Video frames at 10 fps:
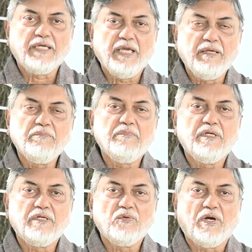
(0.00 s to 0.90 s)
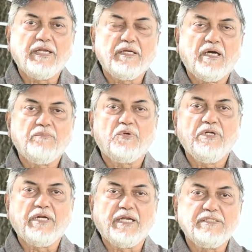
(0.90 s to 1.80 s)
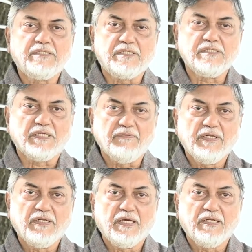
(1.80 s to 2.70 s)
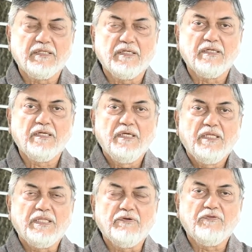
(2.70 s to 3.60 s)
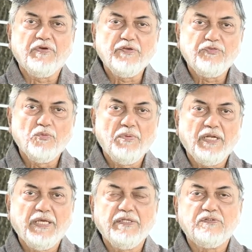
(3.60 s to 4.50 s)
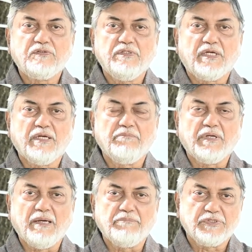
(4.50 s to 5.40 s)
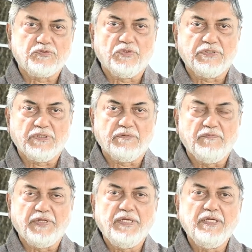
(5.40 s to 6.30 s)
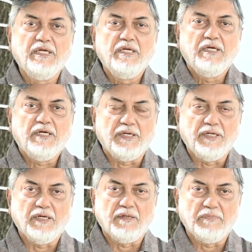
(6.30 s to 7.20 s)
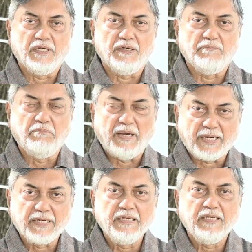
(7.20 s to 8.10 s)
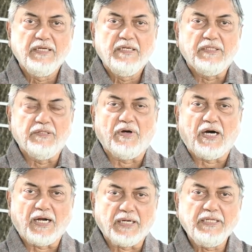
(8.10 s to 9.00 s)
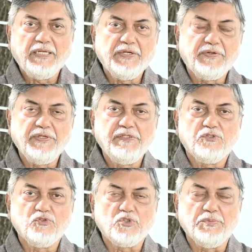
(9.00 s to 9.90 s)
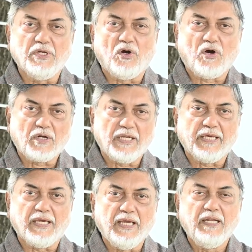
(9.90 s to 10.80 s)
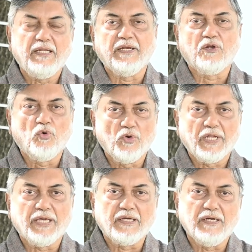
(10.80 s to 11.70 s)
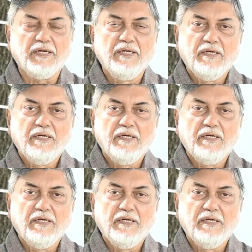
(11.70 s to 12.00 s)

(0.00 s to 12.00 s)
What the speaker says: came to IIT Kanpur in 1967, and there were very few buildings. The campus was very barren. There were hardly any trees. It used to be hot like hell and cold like tundra